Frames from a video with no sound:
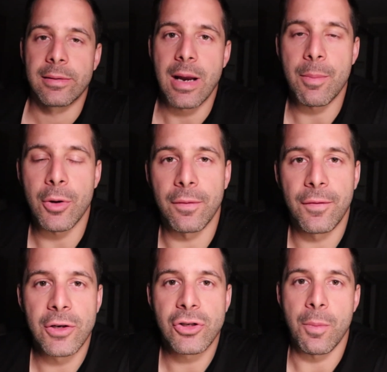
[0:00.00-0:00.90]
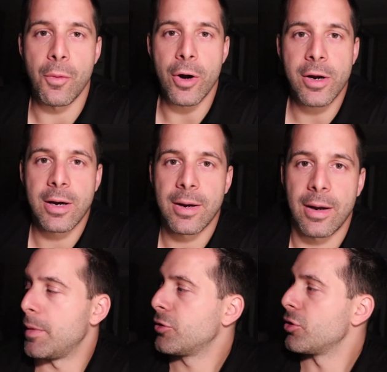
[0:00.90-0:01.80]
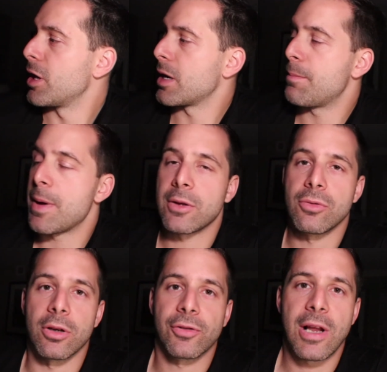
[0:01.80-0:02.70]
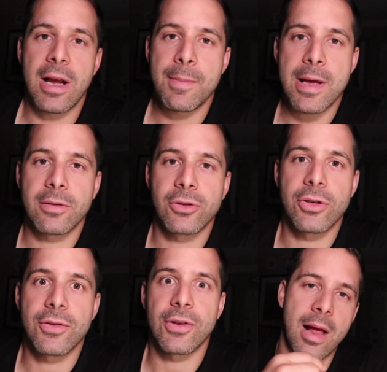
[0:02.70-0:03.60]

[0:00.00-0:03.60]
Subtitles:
Now I'm gonna finish up work, make sure I get back to all Slack messages.